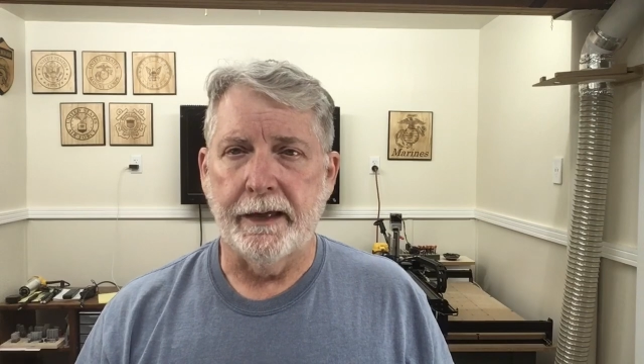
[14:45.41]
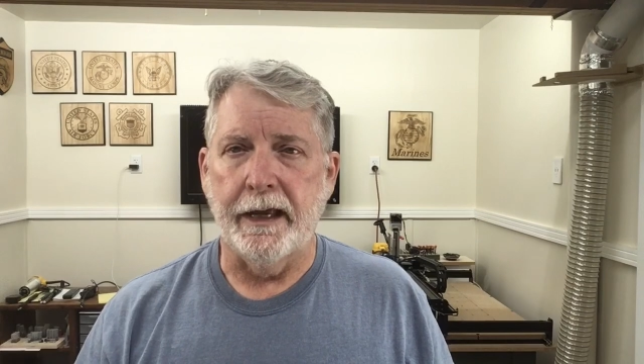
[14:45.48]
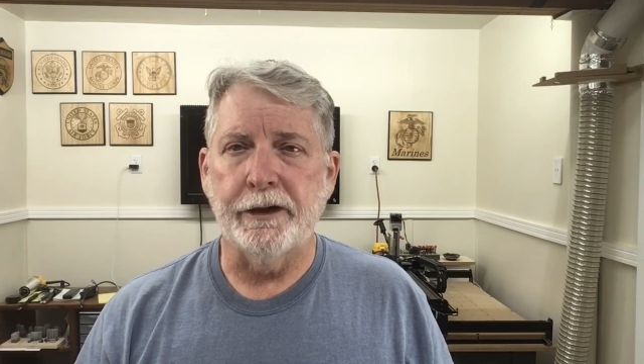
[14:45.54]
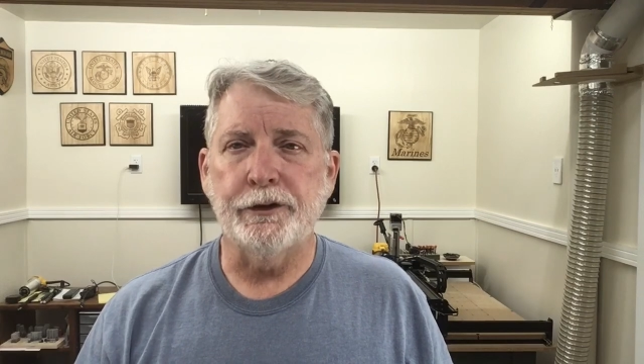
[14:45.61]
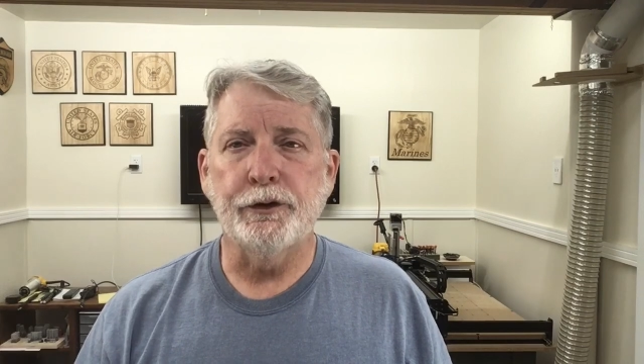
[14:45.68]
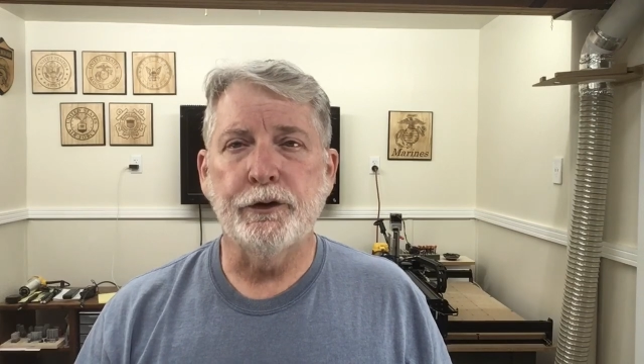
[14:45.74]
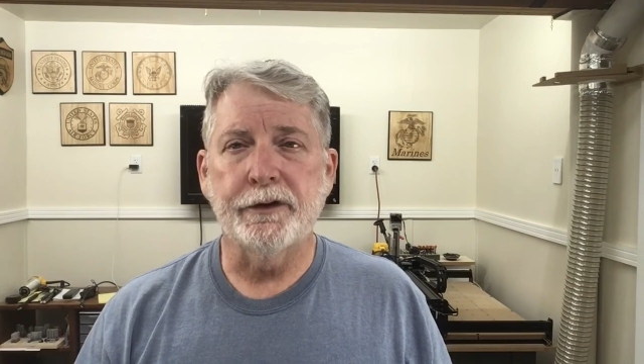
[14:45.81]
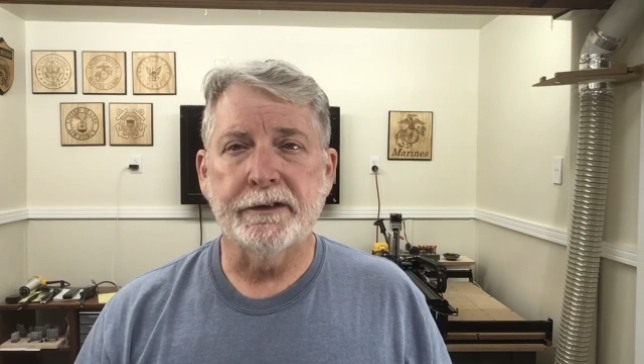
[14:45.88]

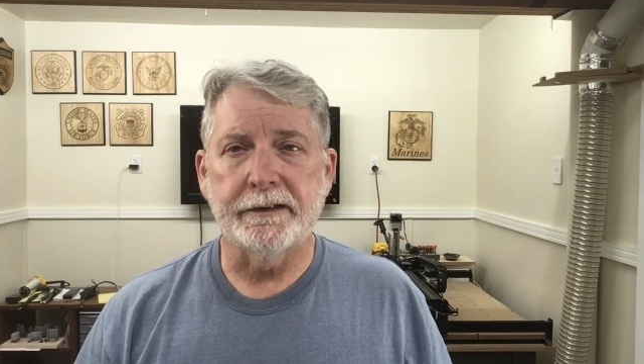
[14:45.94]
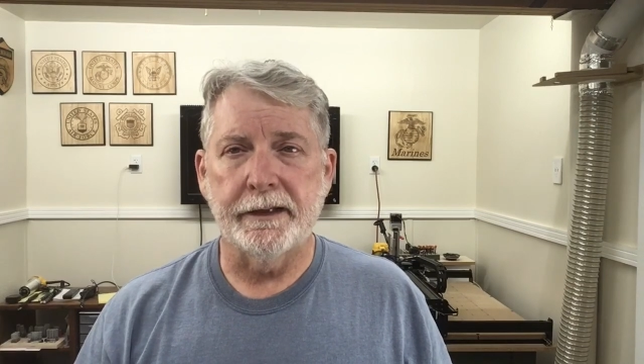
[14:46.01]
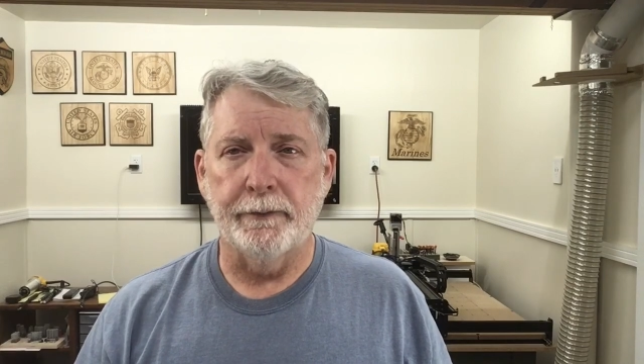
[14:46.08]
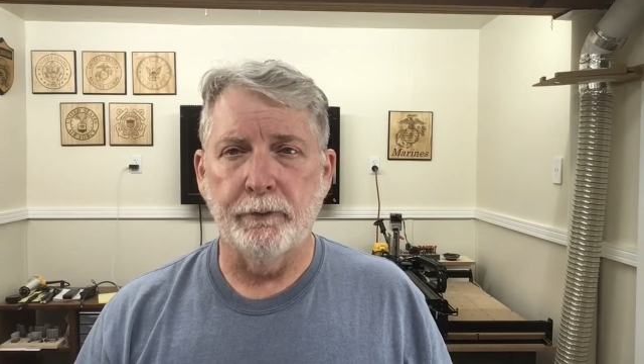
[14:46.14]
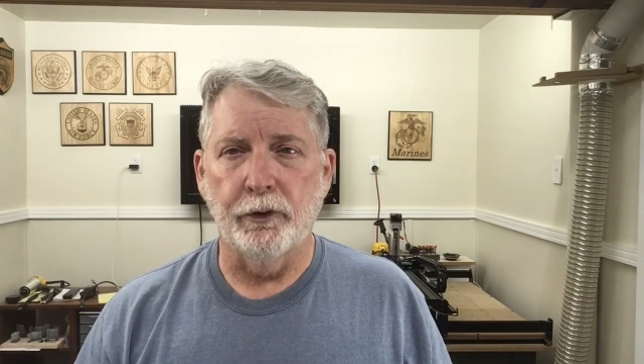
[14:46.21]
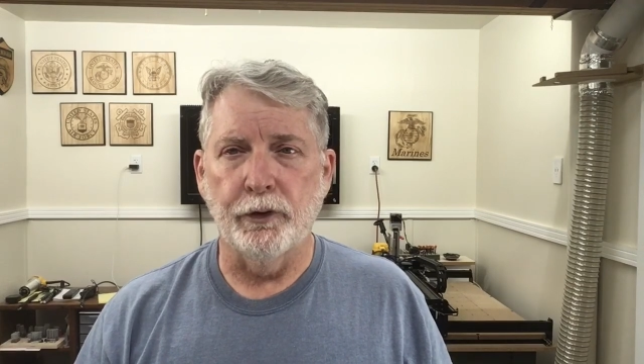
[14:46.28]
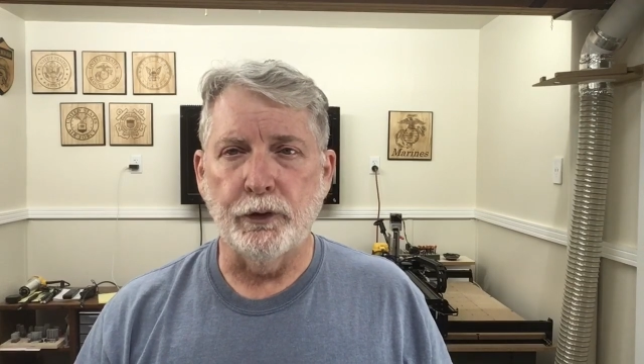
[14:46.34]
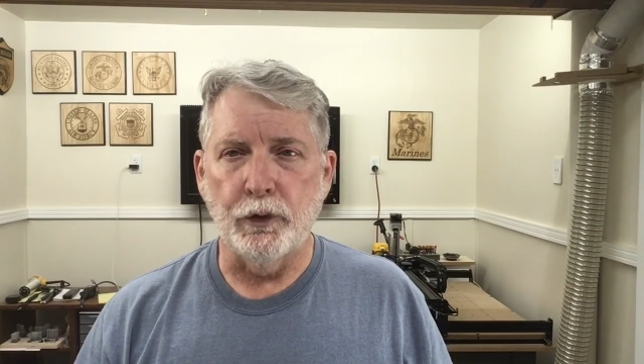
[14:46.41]
as you
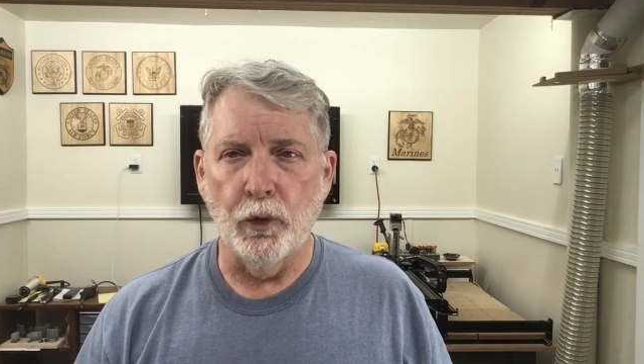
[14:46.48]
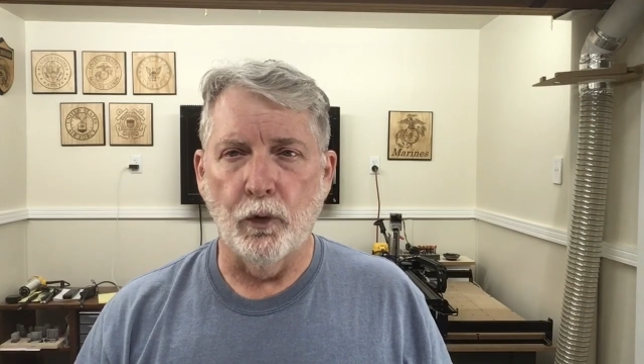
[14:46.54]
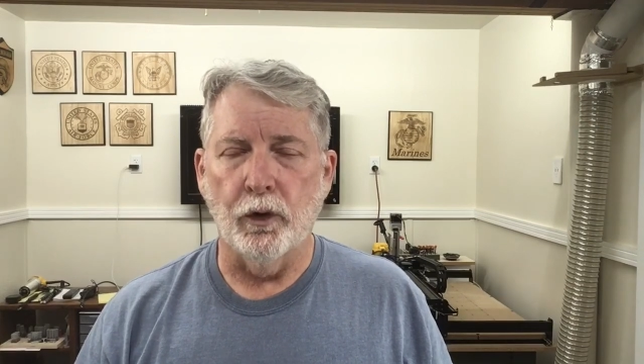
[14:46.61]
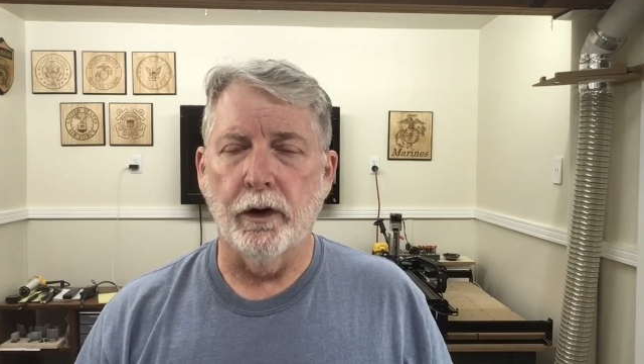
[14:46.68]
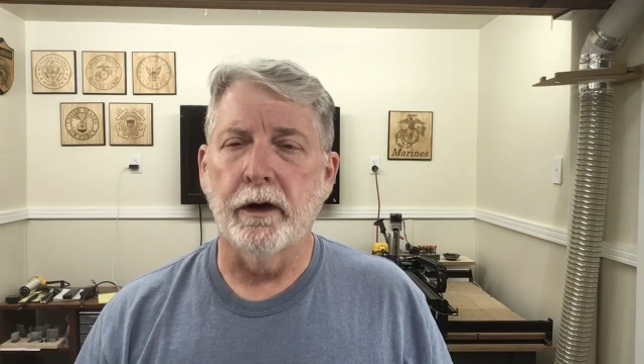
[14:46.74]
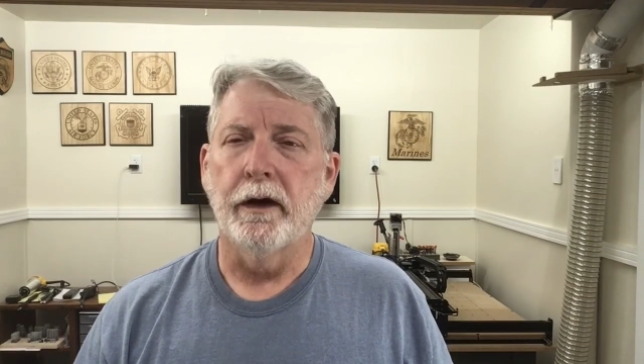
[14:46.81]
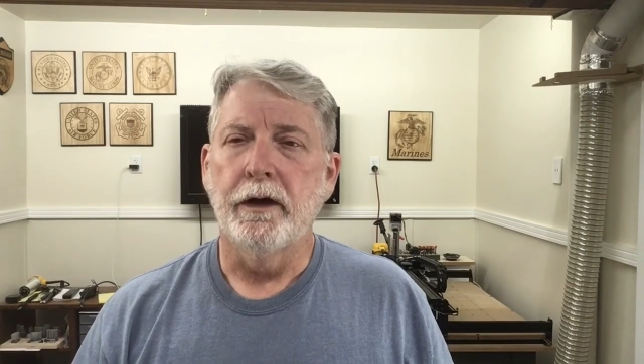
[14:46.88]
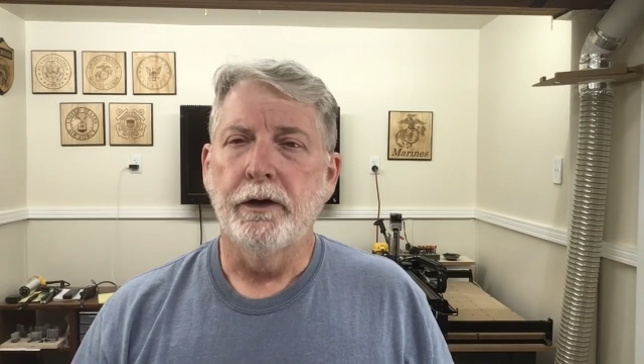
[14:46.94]
assemble
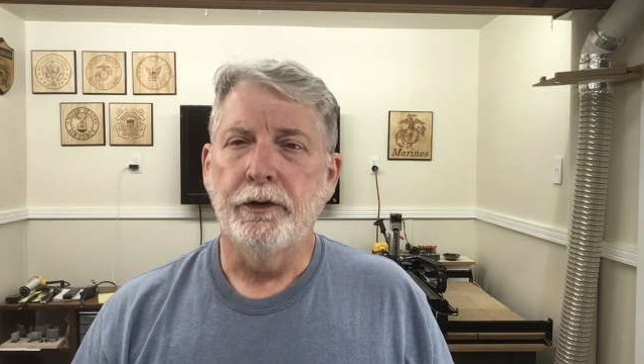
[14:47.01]
your